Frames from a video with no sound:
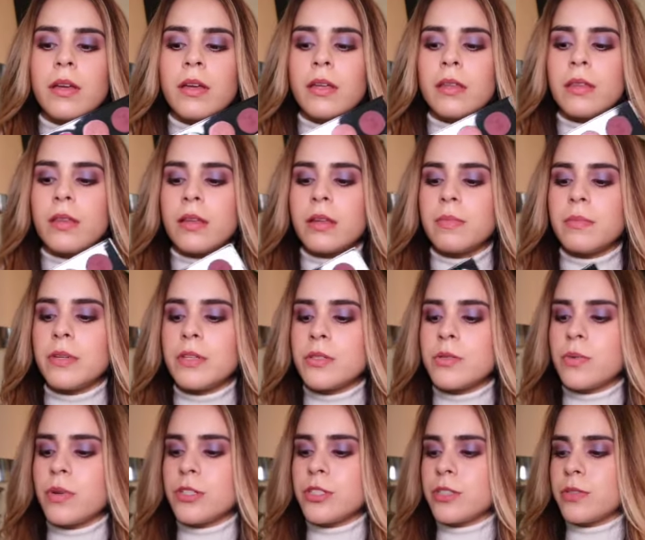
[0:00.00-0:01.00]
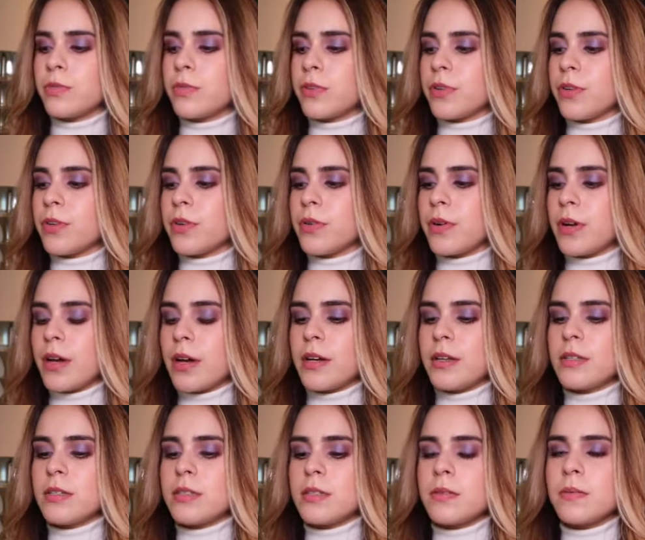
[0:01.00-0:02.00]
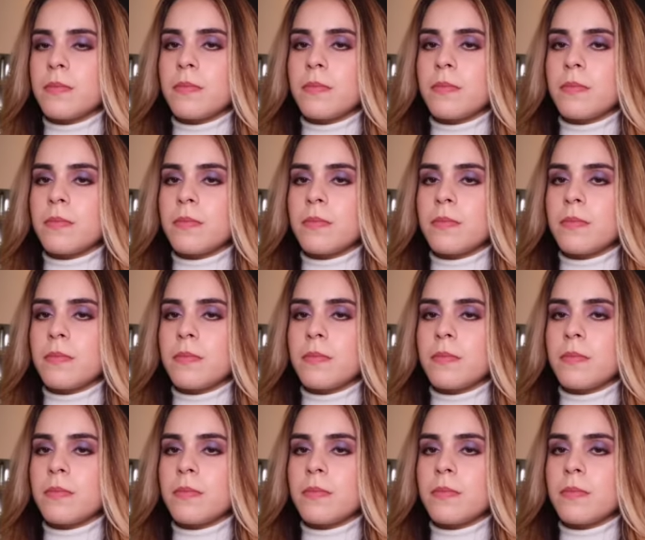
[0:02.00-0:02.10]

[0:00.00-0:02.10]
Let me swatch it for you guys.